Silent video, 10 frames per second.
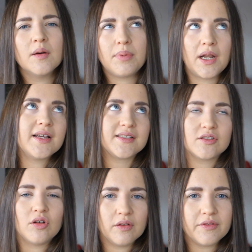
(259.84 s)

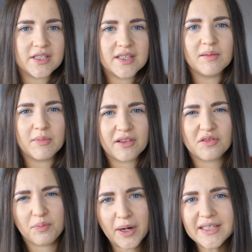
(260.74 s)
Plus all of this 9 months
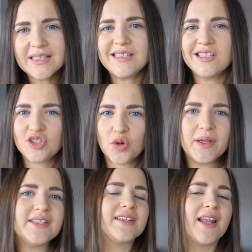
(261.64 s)
of pregnancy. So
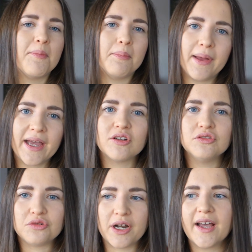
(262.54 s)
basically I'm back
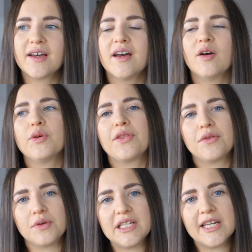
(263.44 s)
on track with
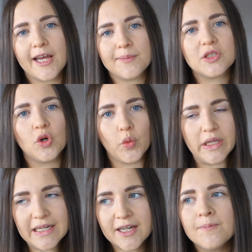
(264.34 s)
3 times a
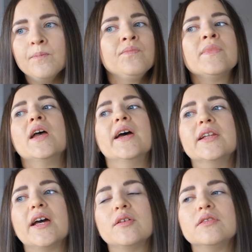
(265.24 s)
week,
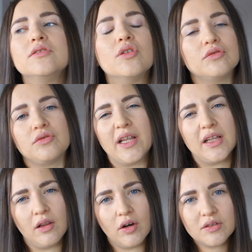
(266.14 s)
and I don't run
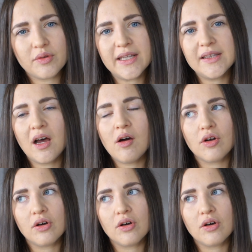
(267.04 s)
a lot right now.